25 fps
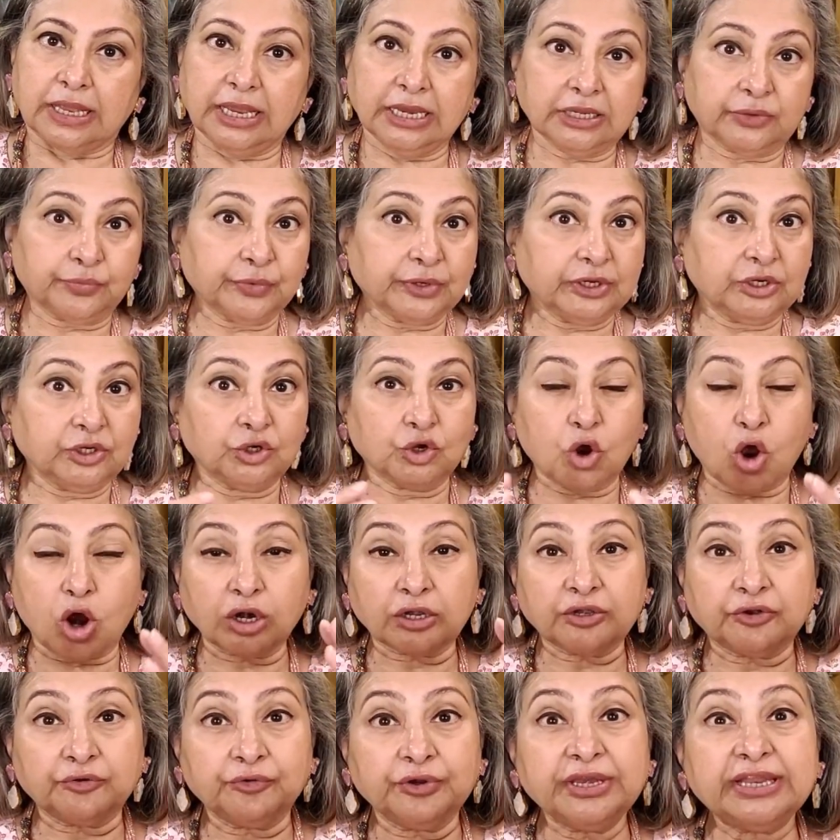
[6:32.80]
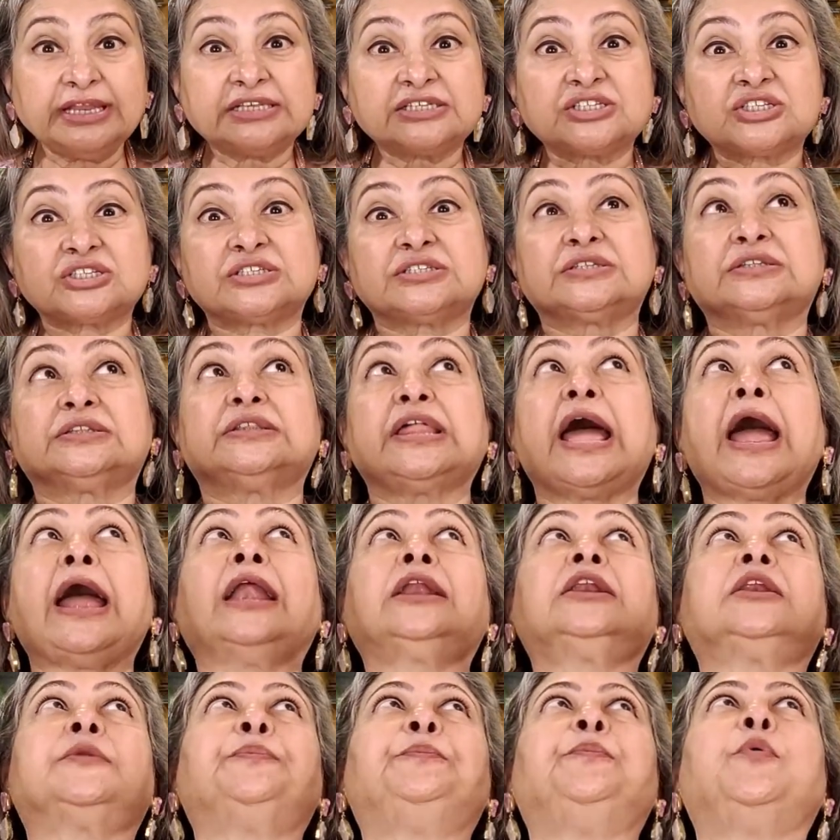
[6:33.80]
It will not reach
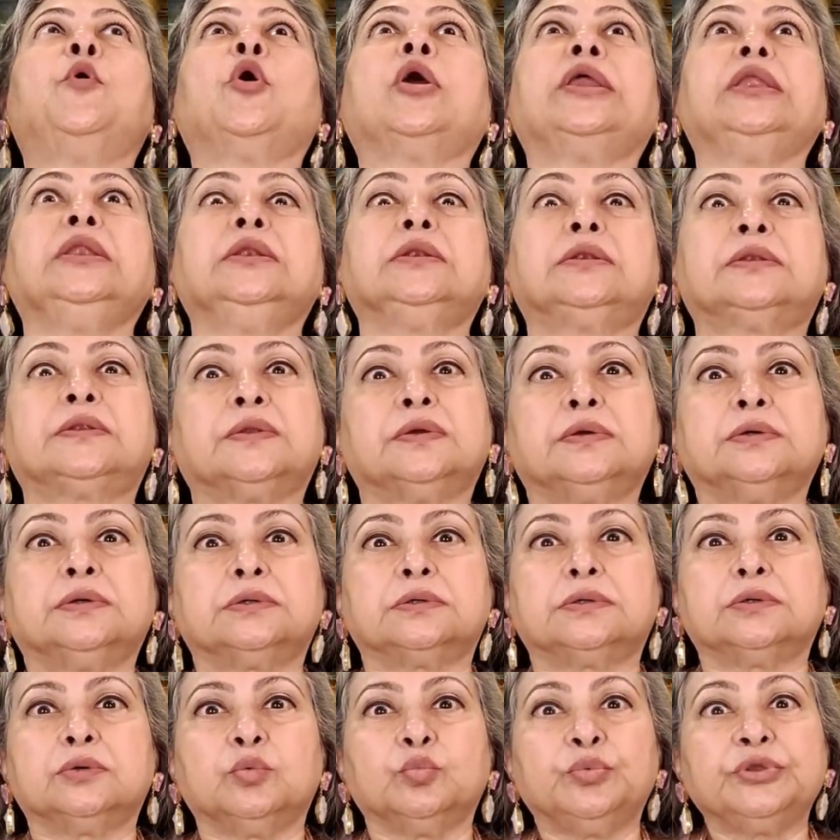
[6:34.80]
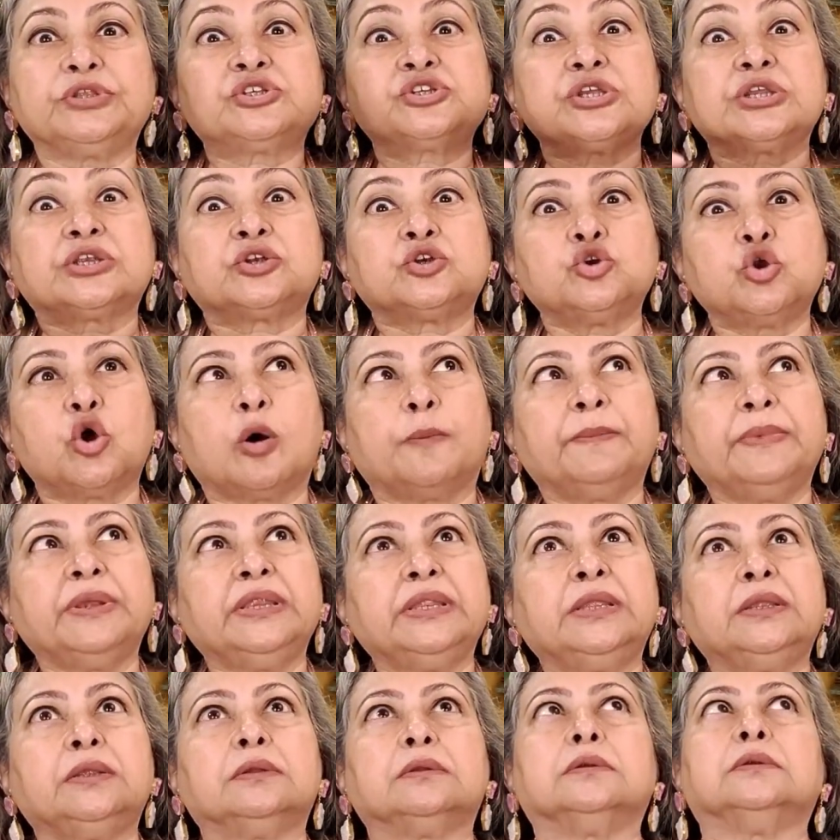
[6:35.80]
that point which it
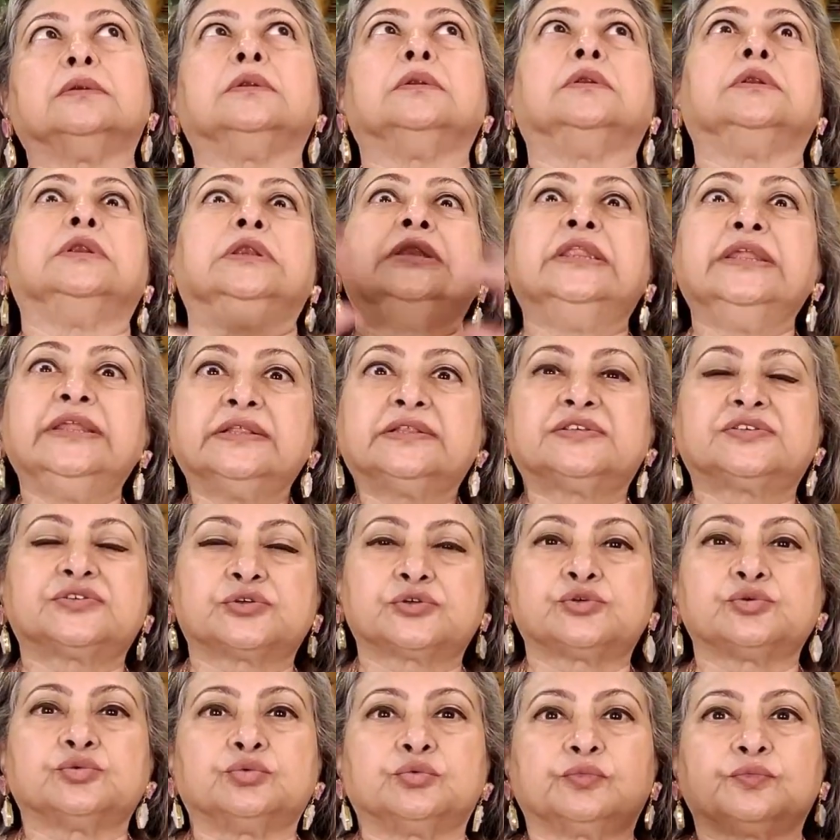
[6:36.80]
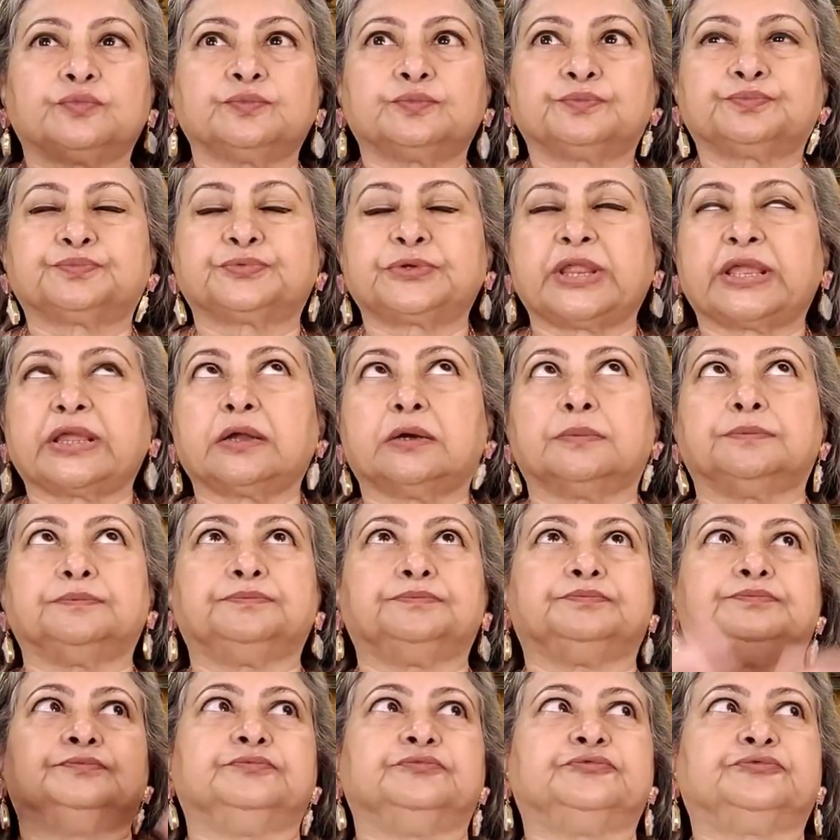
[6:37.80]
normally leads to, like a
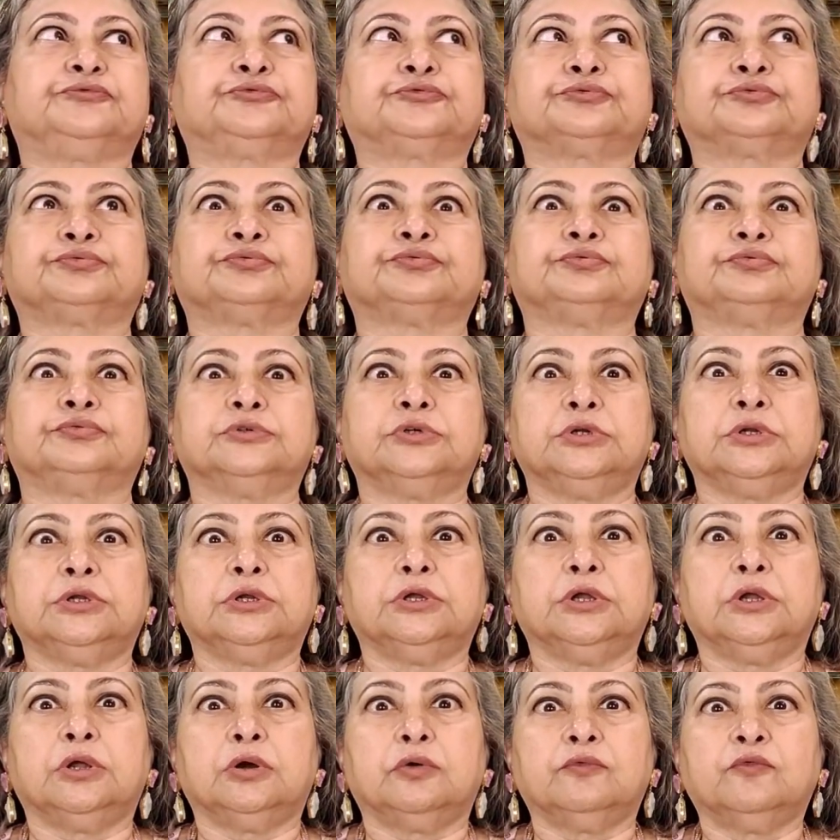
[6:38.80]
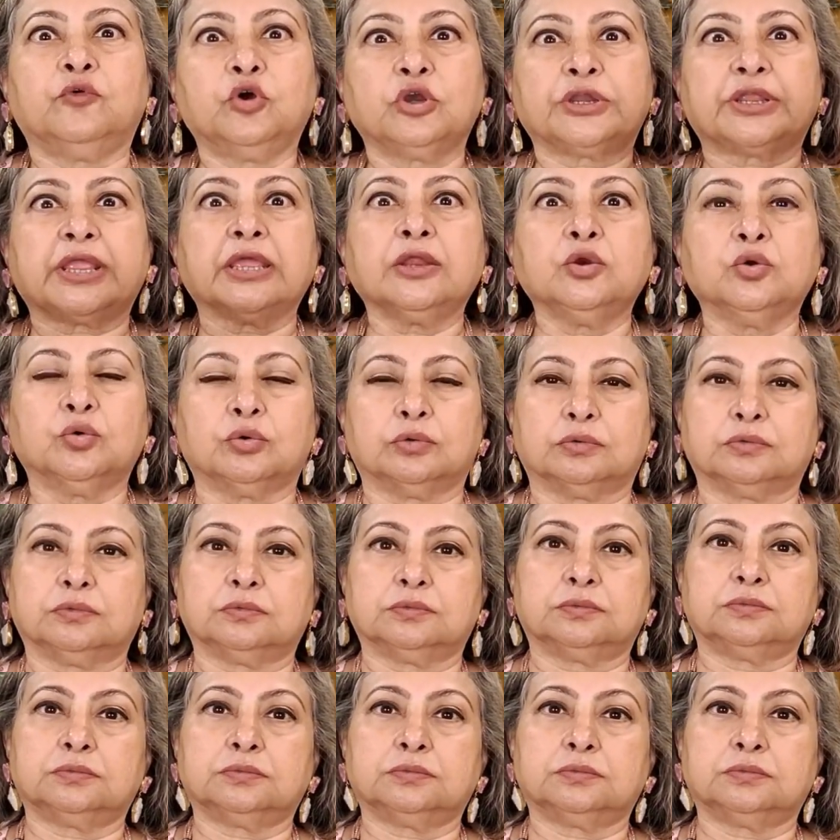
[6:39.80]
volcano